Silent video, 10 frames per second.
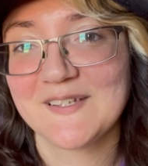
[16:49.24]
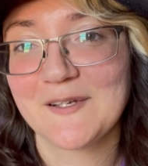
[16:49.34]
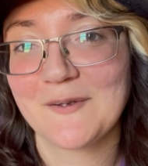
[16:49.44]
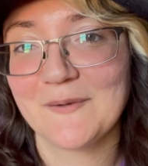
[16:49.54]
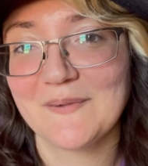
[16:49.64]

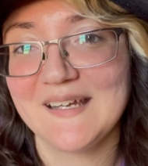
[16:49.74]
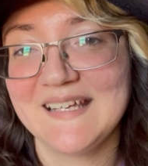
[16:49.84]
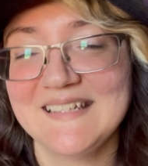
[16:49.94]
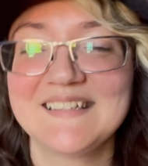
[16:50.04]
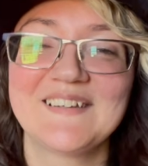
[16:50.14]

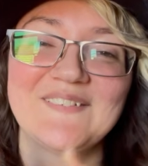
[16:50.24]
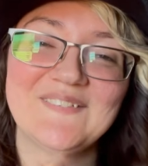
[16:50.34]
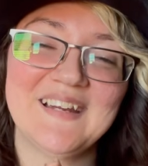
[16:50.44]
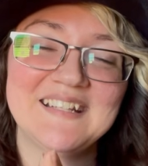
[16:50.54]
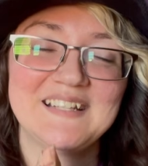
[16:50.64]
Great,
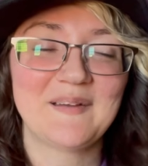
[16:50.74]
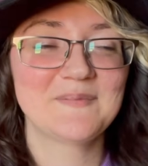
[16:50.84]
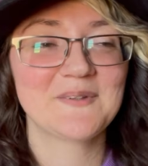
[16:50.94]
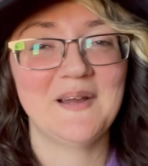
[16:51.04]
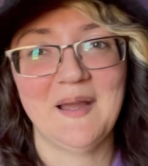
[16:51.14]
great. I'm
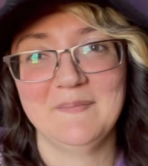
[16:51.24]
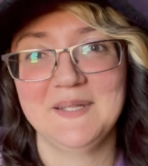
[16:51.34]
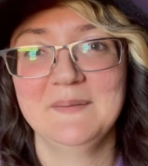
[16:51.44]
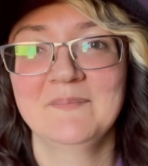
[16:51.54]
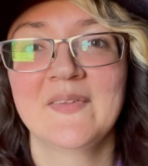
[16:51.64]
so
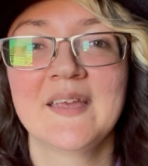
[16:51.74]
happy.